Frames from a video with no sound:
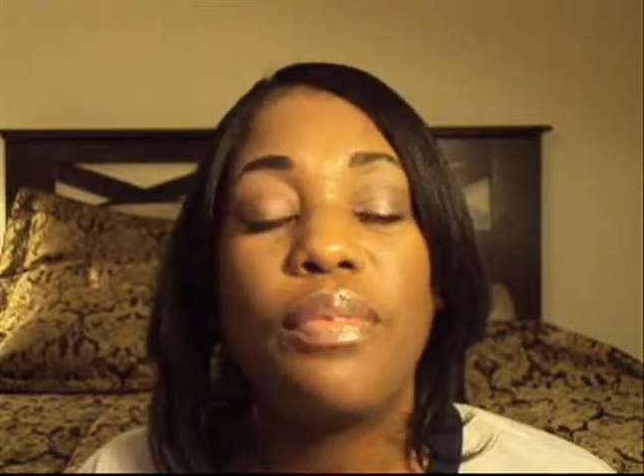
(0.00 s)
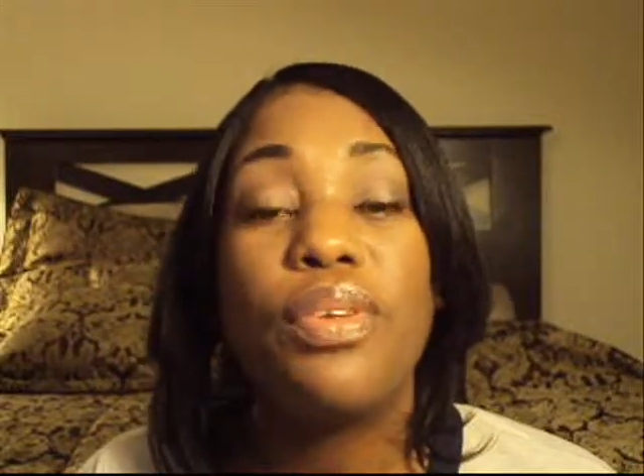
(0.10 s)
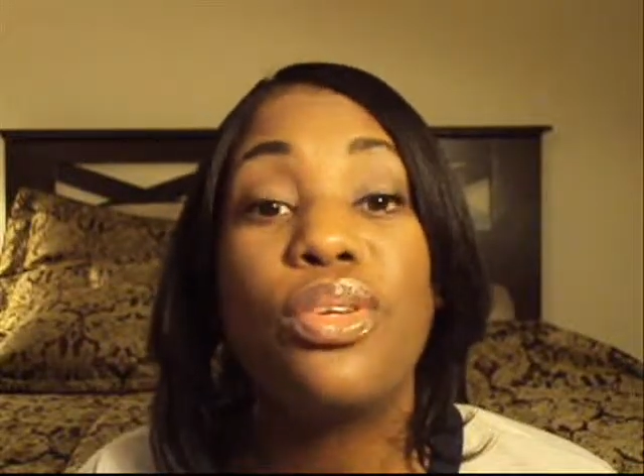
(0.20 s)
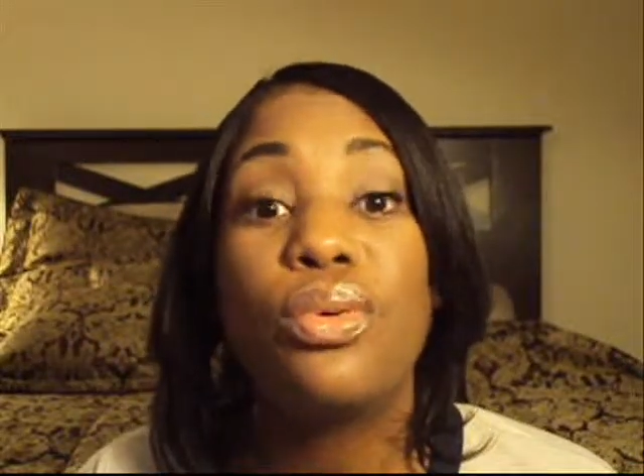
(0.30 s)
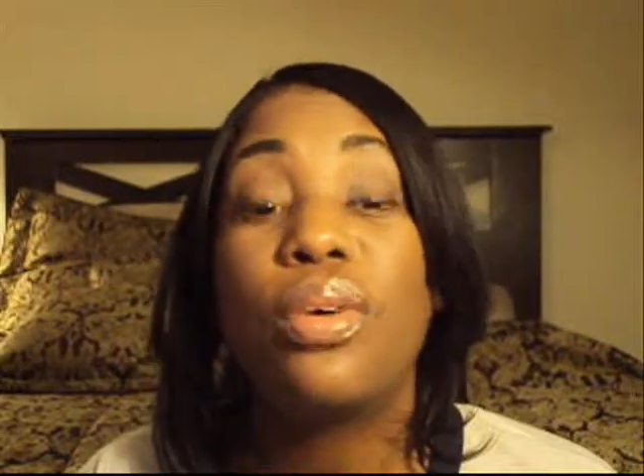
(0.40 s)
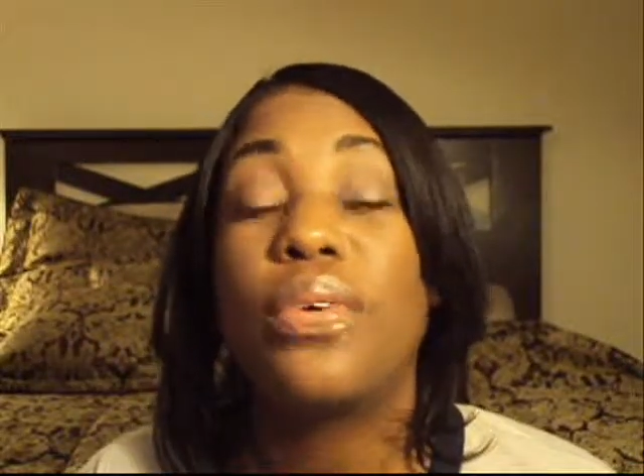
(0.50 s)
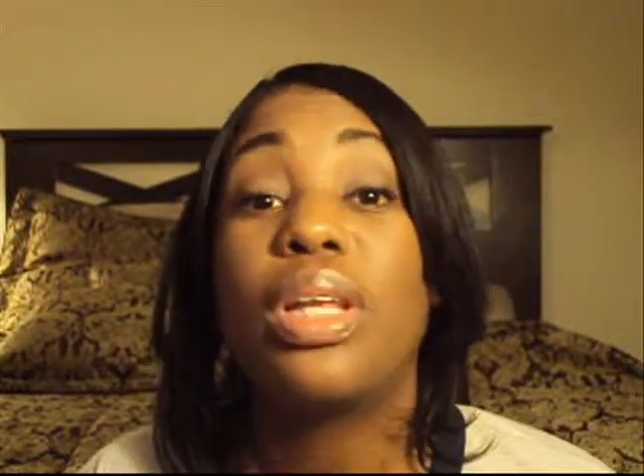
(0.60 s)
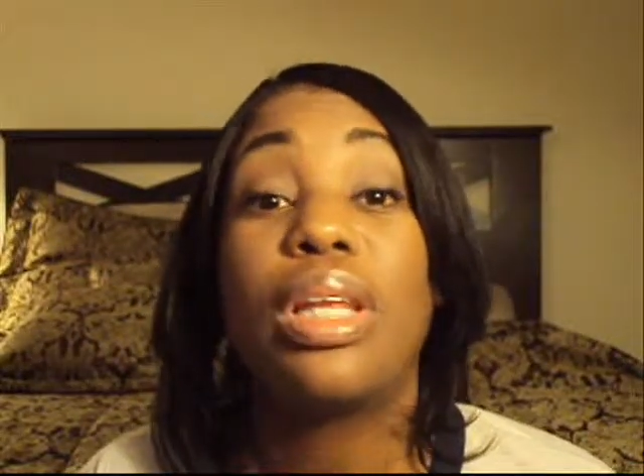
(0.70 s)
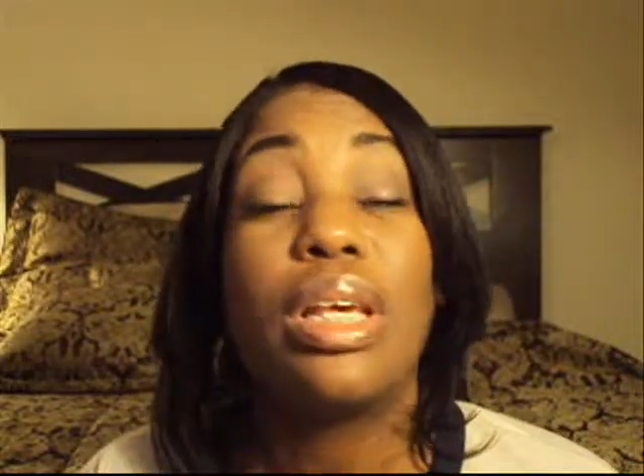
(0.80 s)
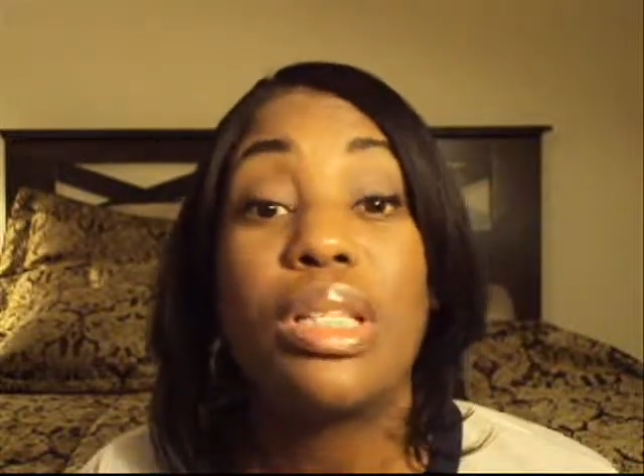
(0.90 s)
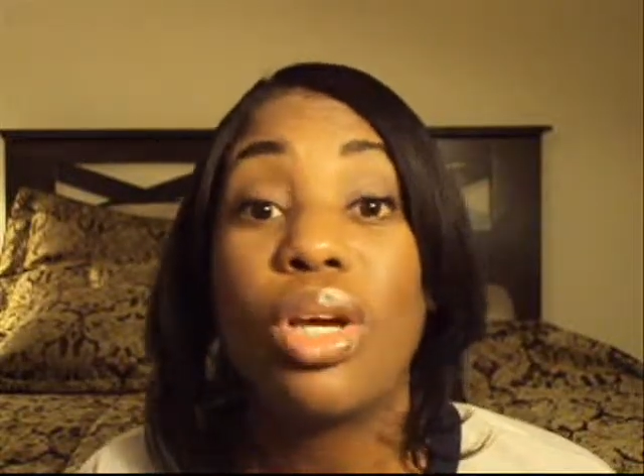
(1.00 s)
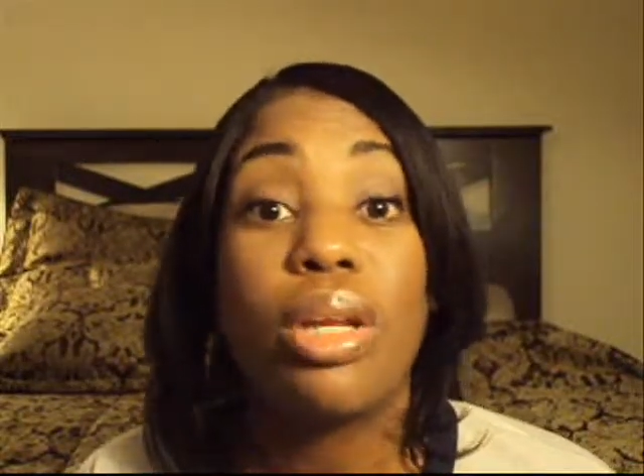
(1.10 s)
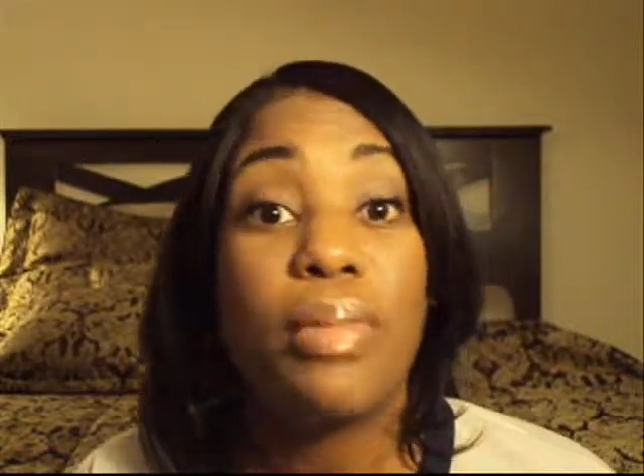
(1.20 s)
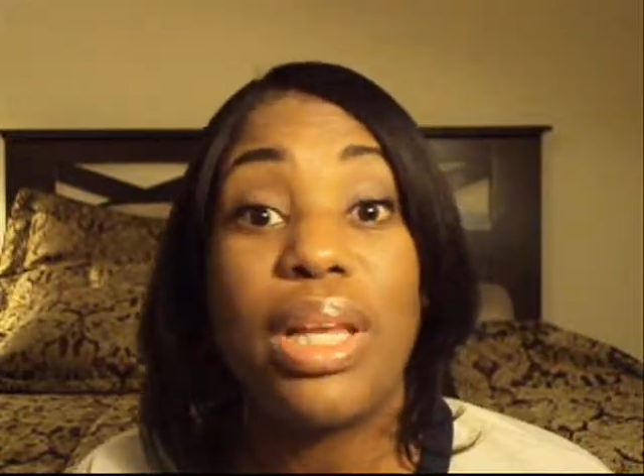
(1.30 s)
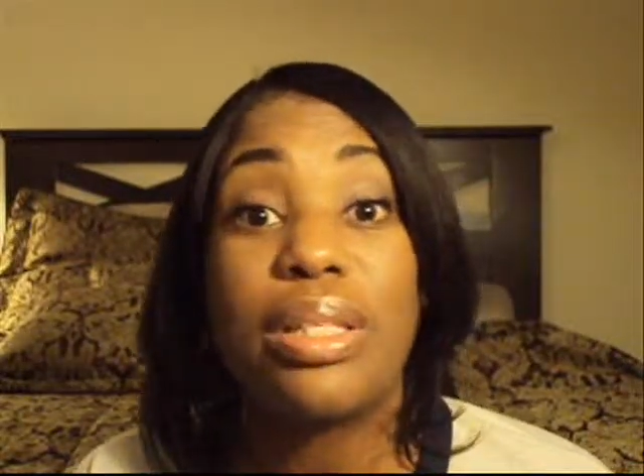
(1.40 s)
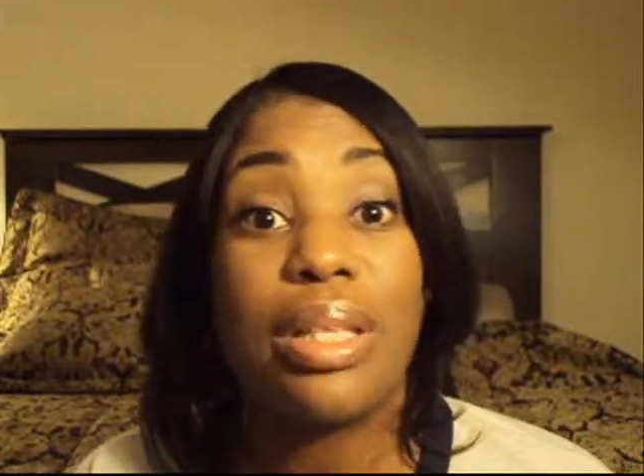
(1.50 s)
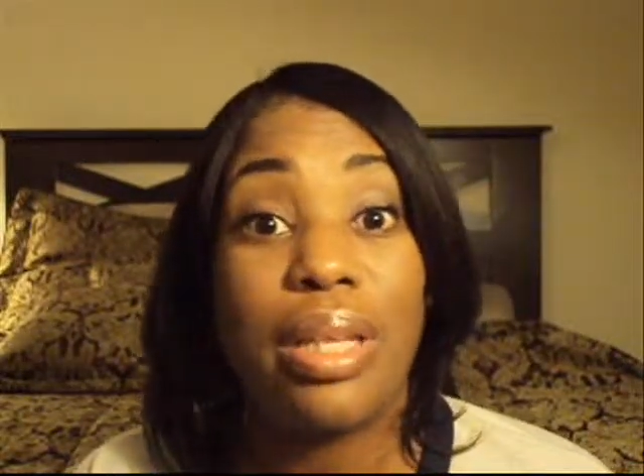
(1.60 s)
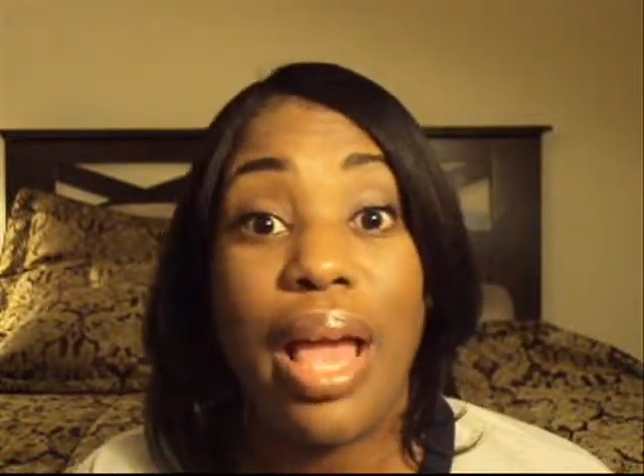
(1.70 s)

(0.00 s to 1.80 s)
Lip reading: If you do it for at least 30 minutes a